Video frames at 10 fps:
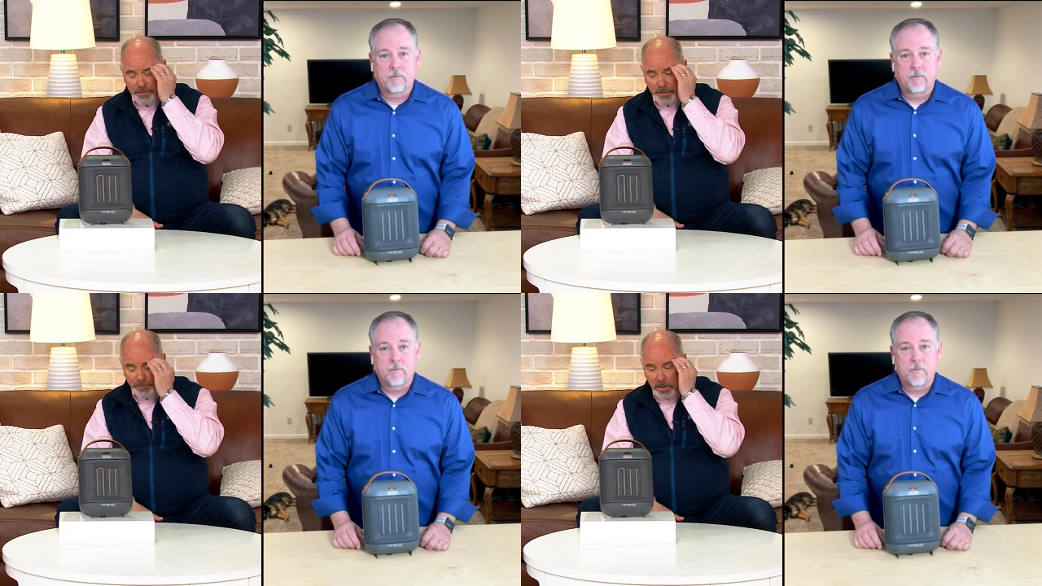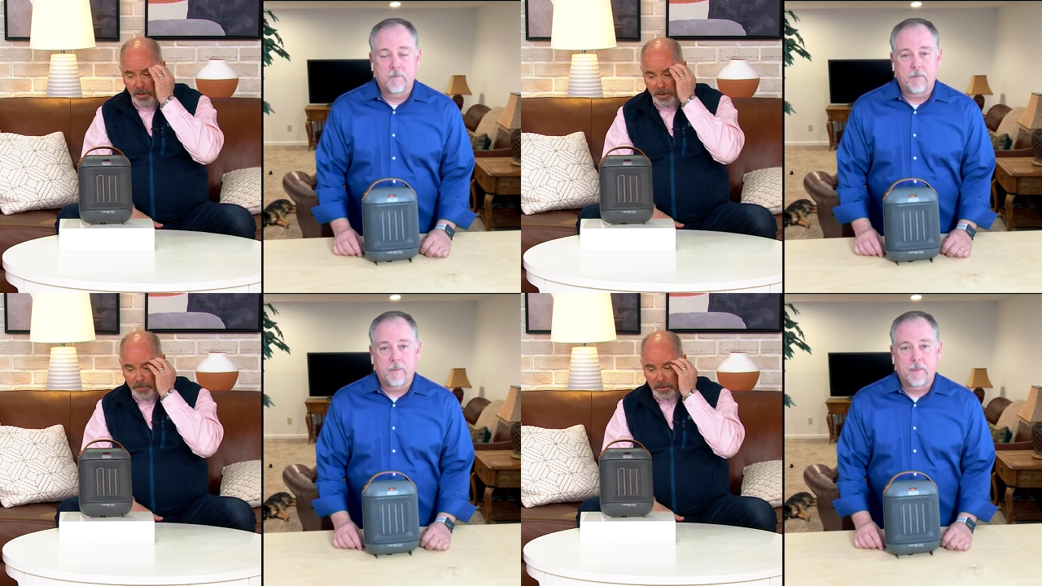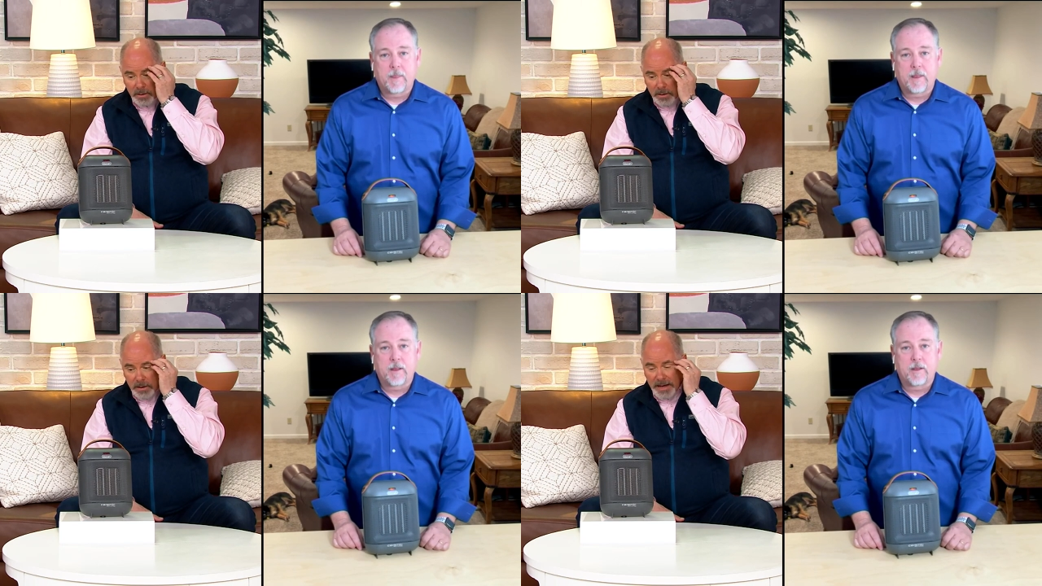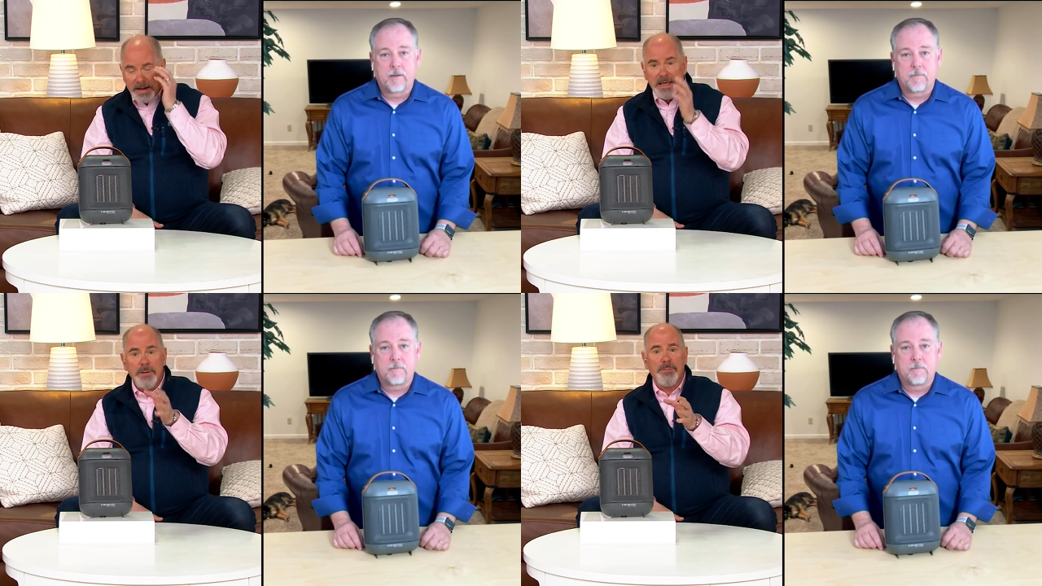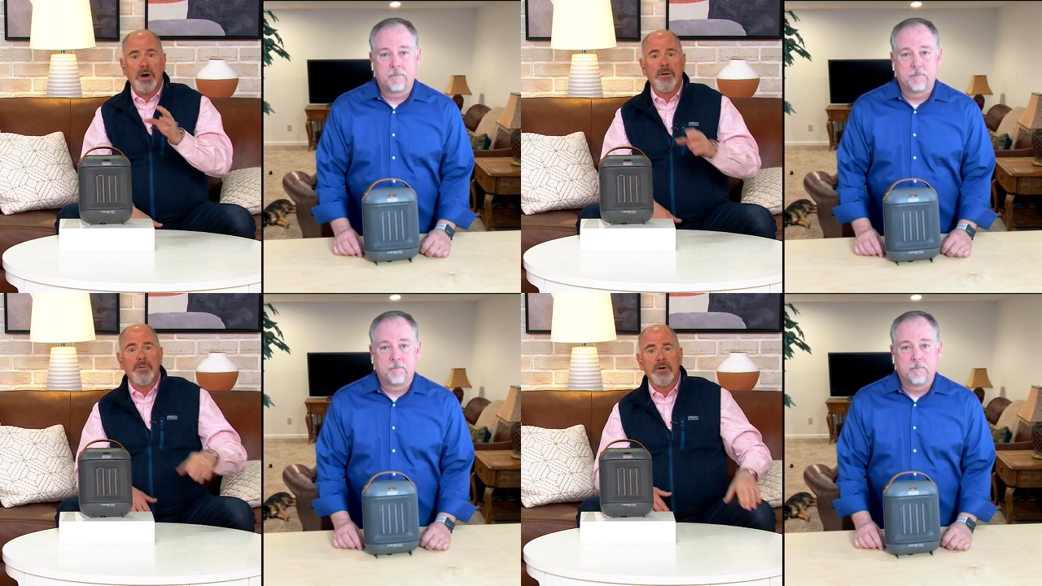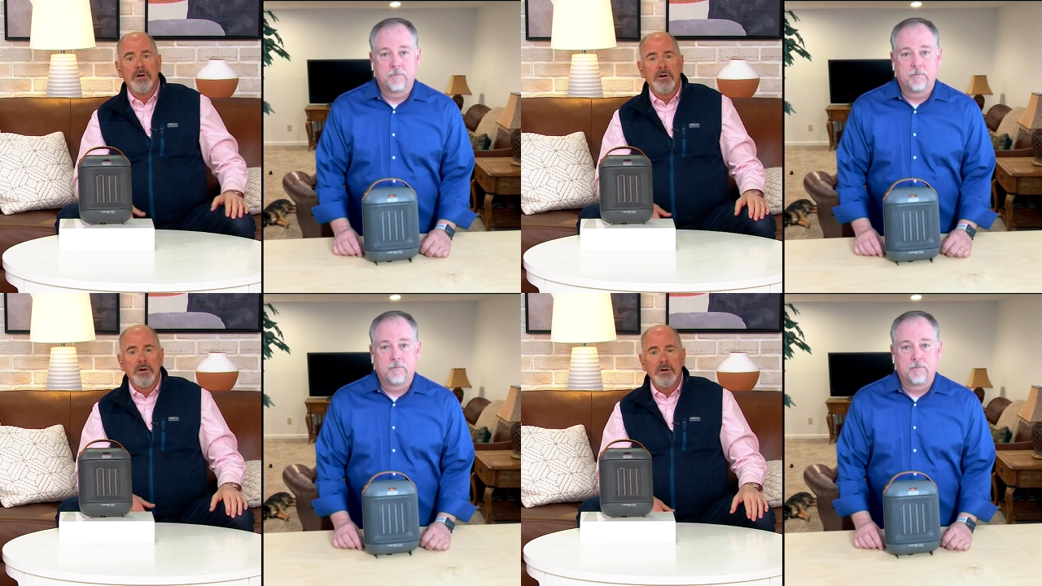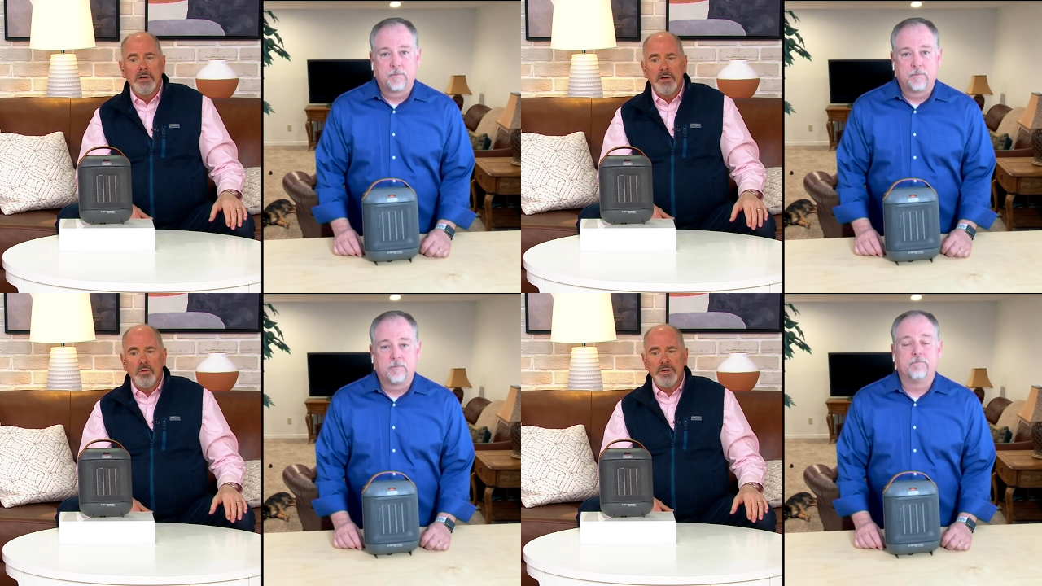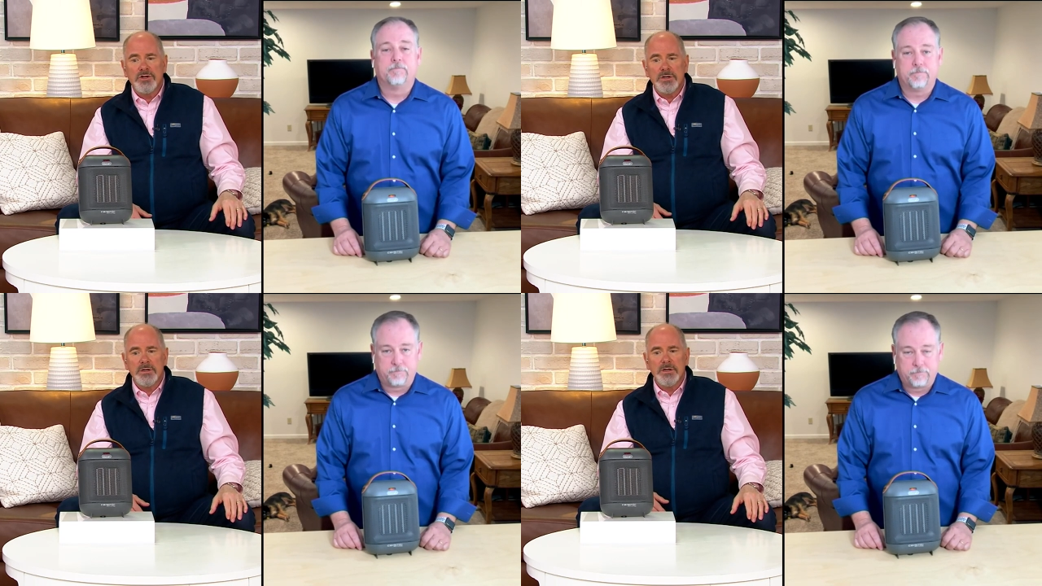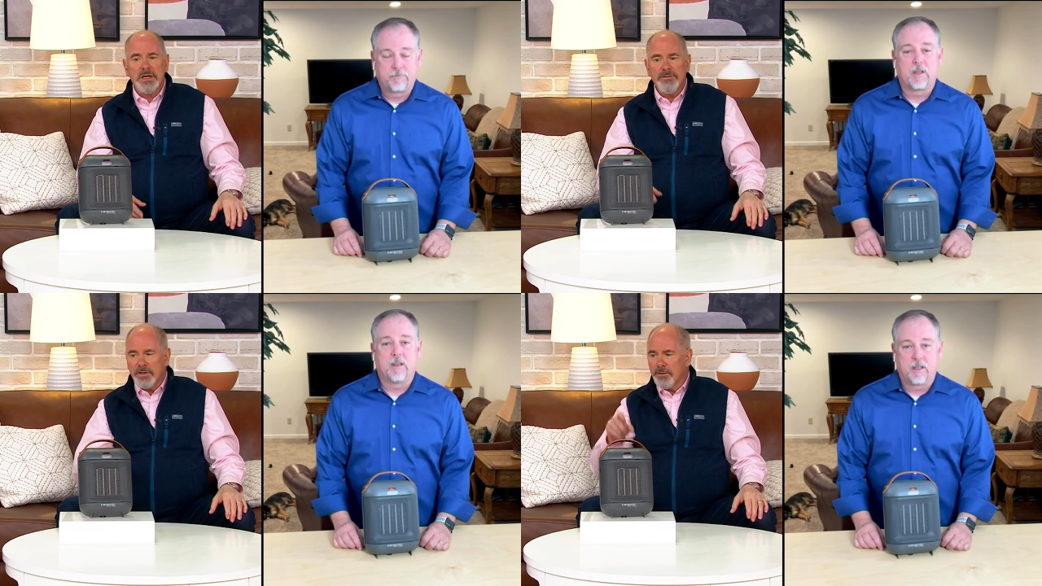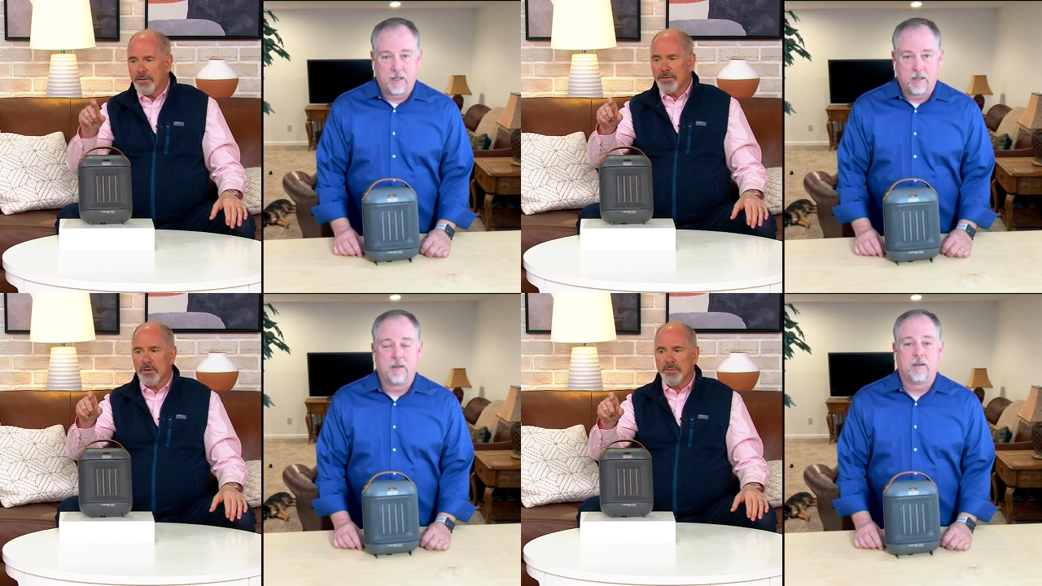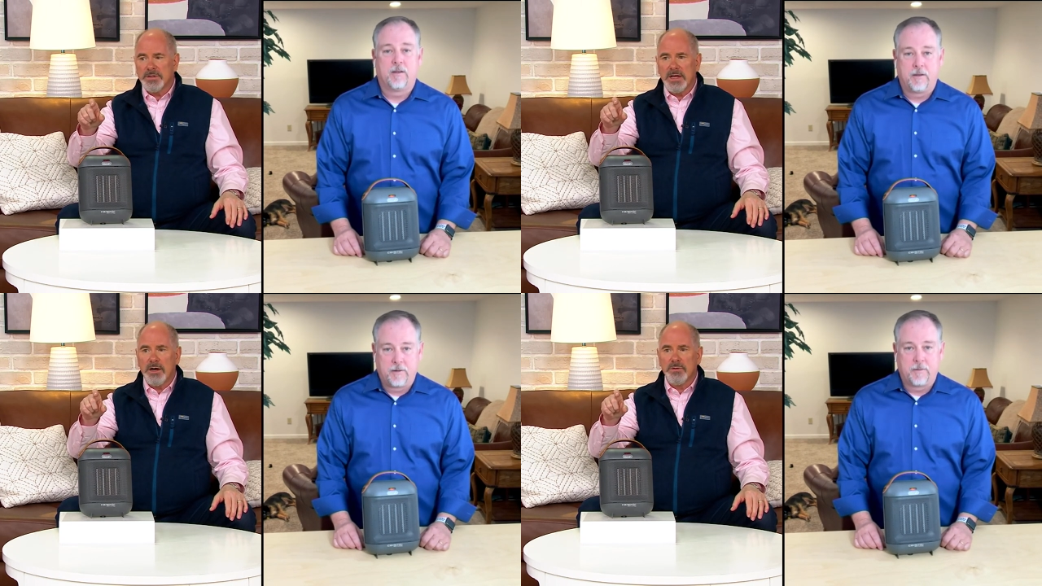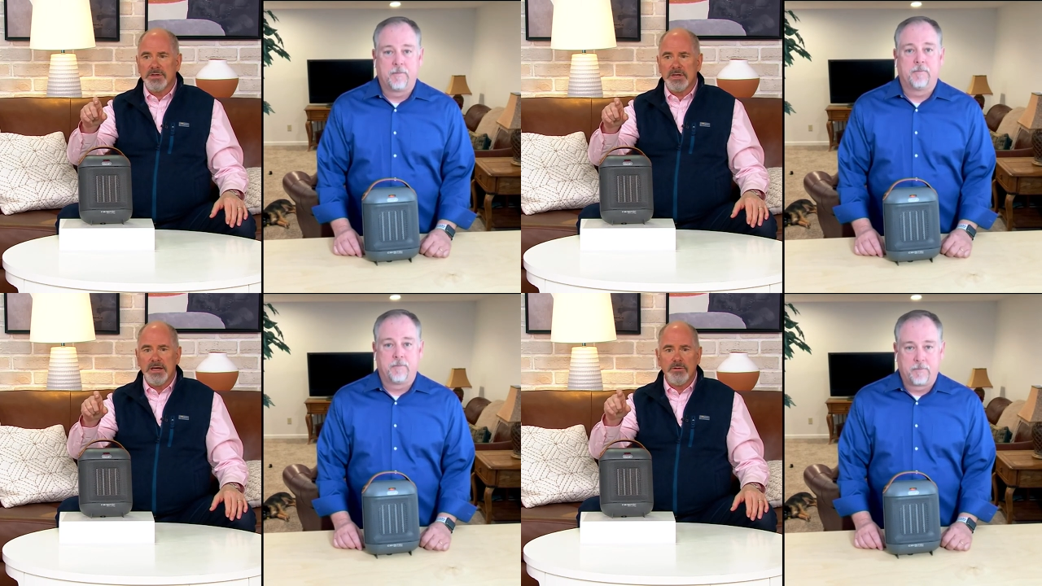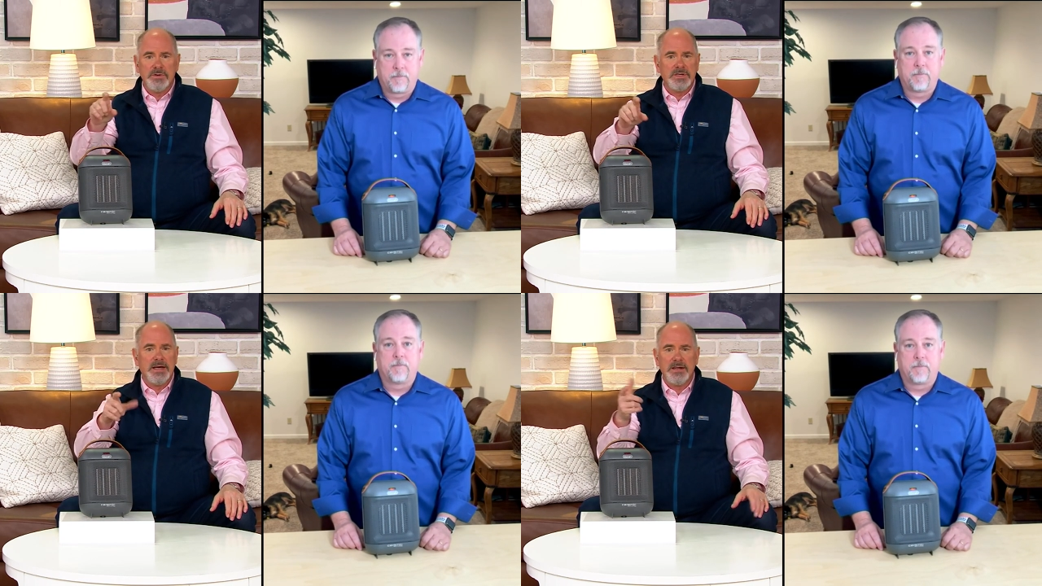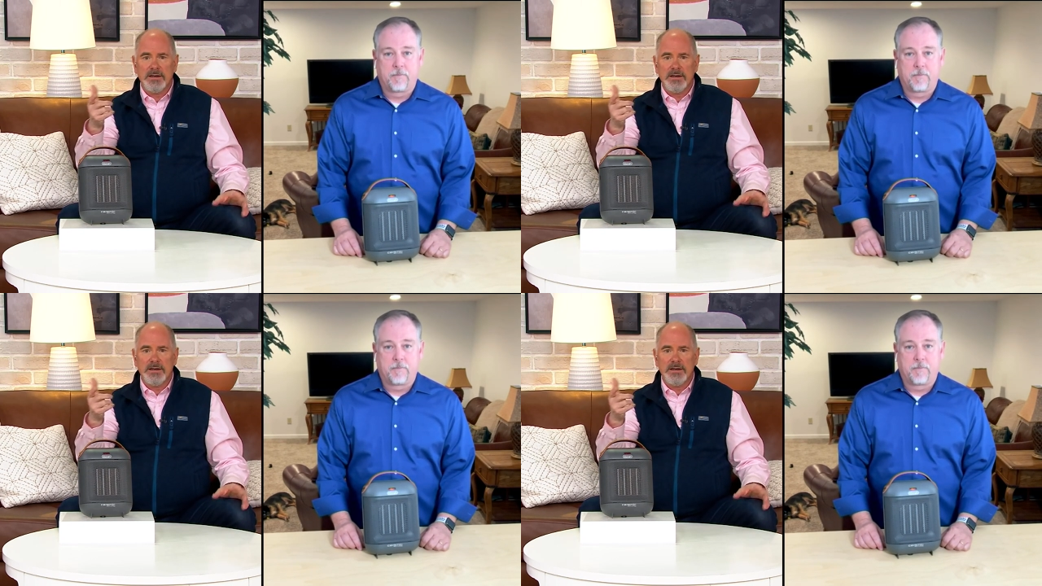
Speaker 1: to the farm had a heat pump which mm. even though the thermostat would say it was set at,